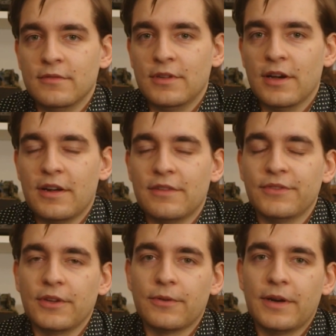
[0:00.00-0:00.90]
got
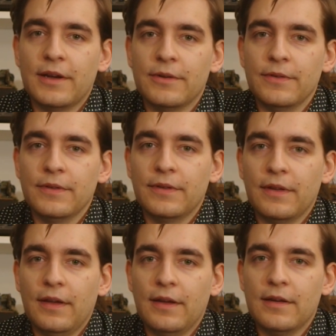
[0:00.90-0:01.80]
off the ground,
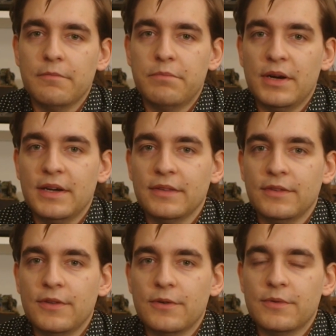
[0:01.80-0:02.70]

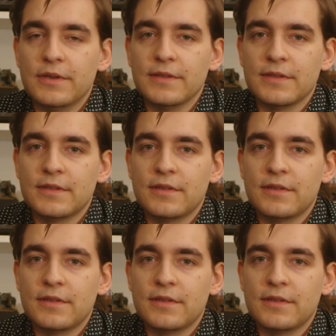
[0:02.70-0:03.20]
but there were